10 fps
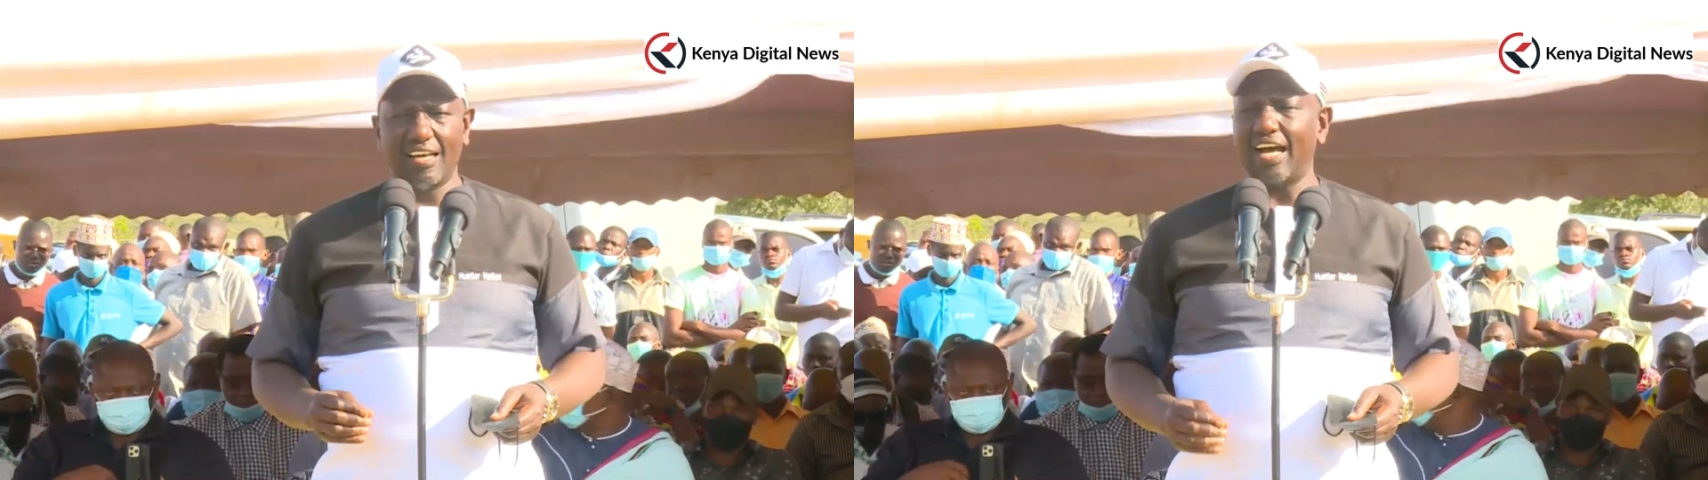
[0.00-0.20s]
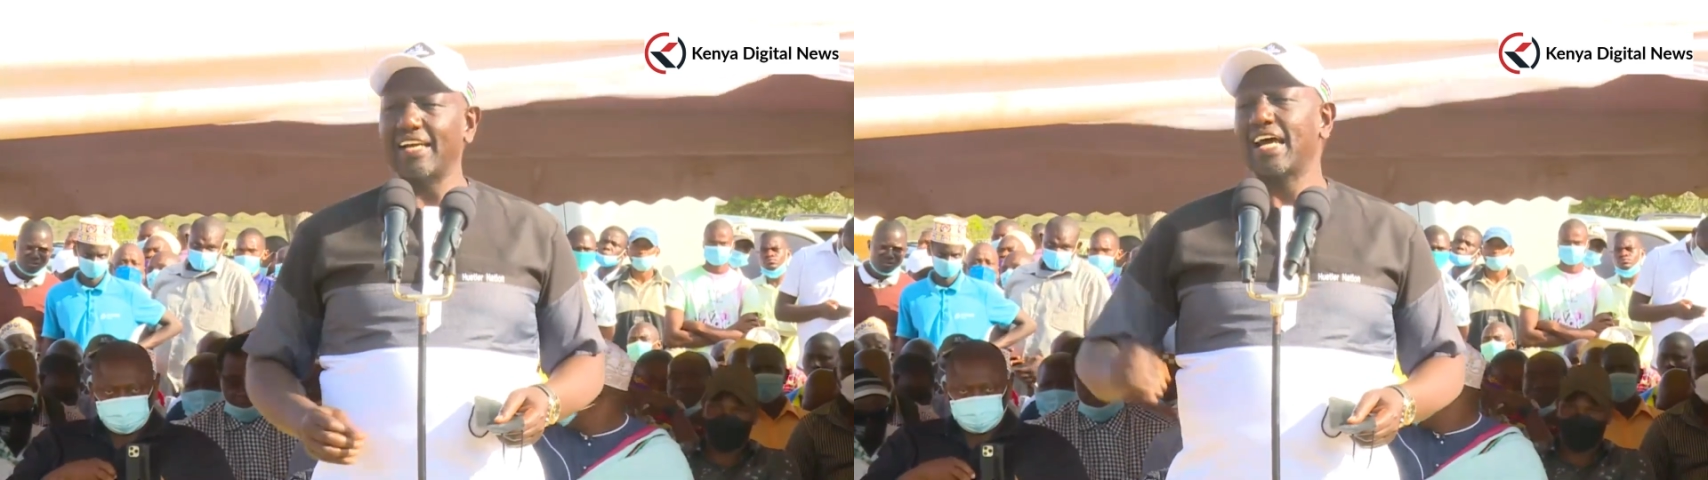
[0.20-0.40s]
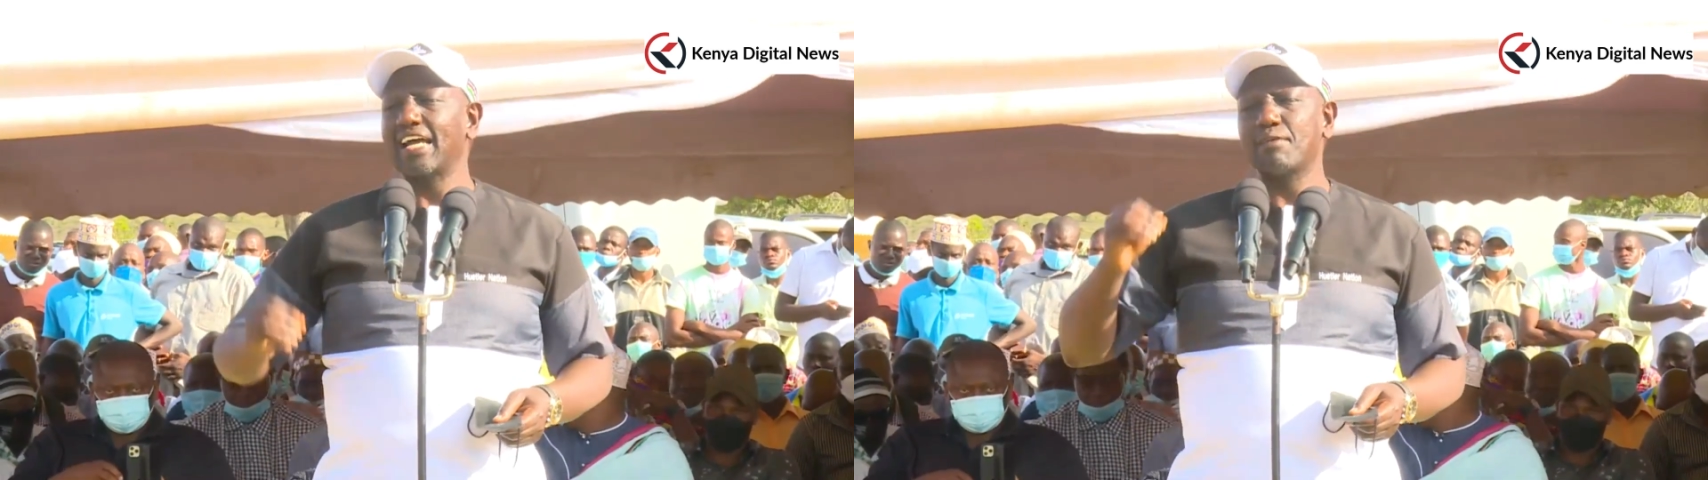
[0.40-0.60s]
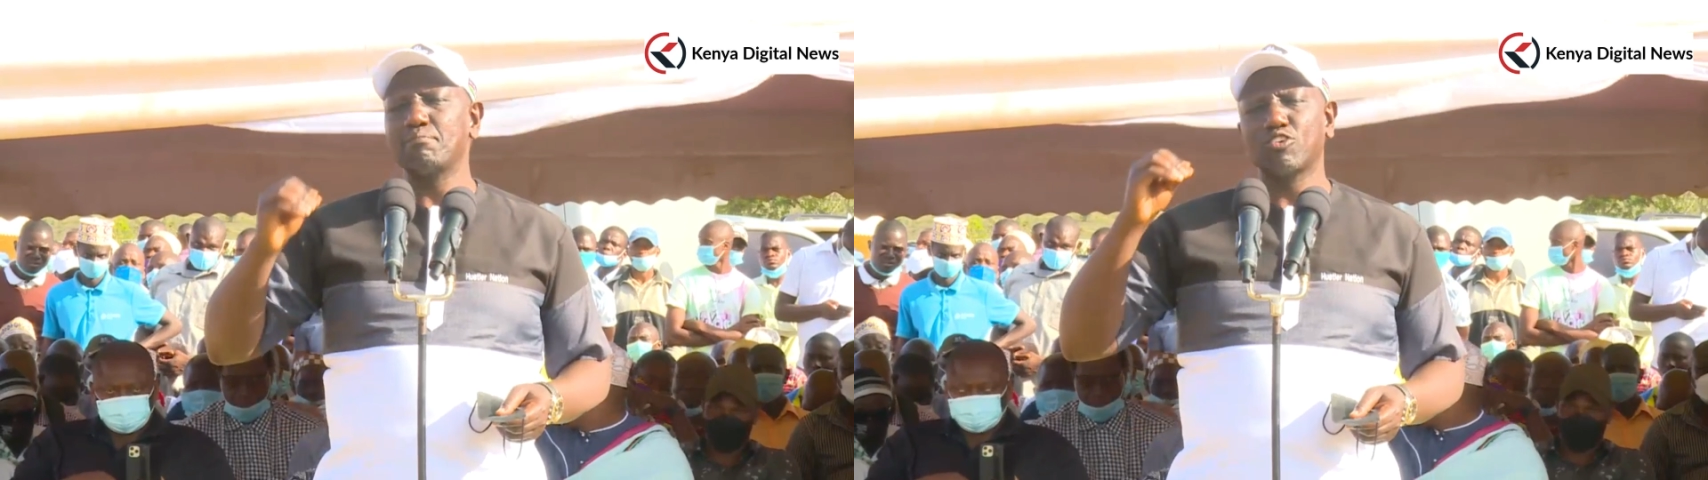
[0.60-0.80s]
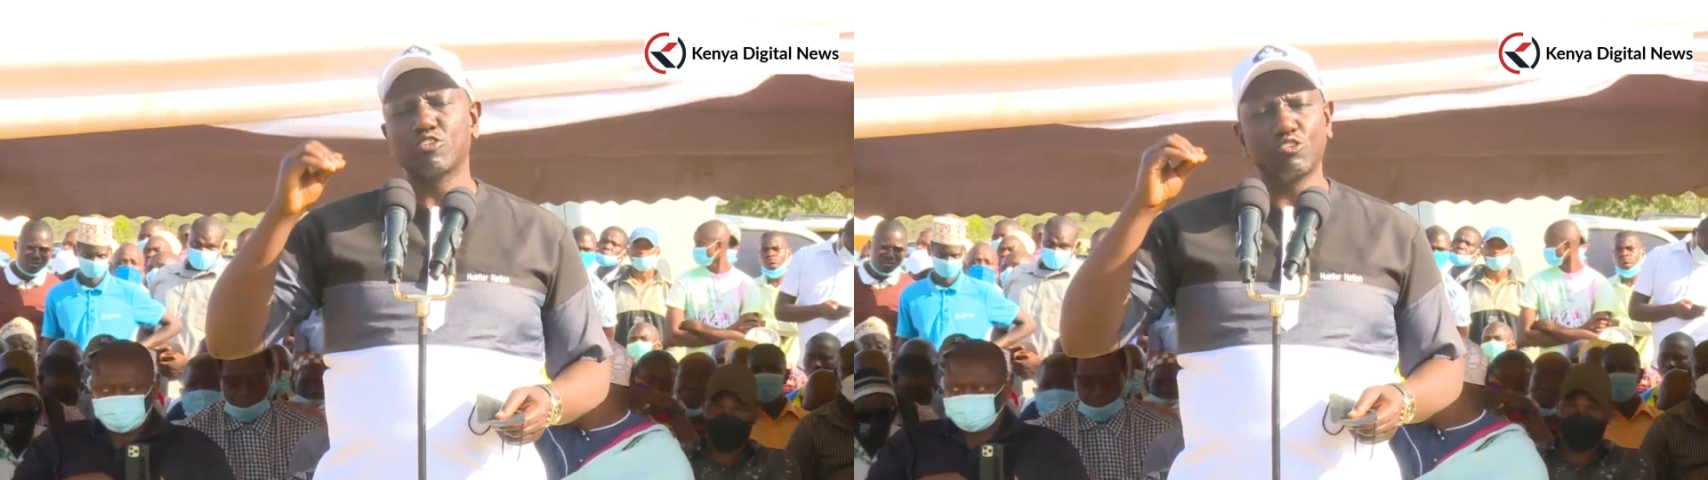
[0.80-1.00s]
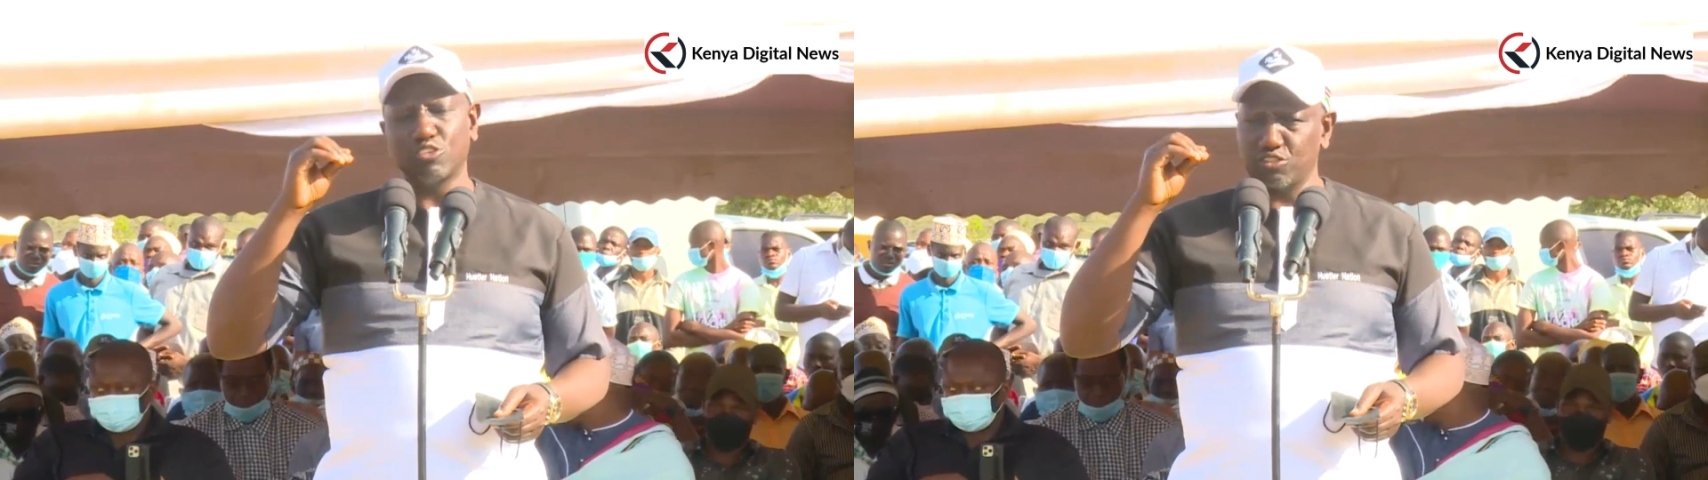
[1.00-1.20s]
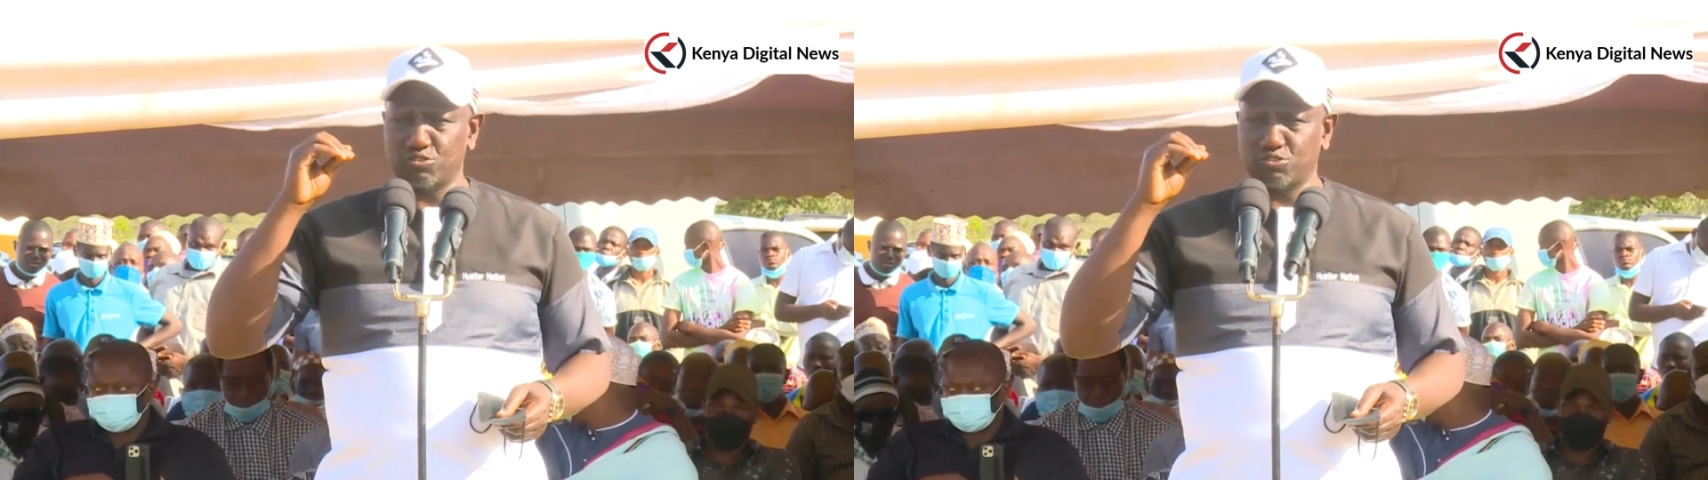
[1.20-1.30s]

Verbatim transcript: and I am not going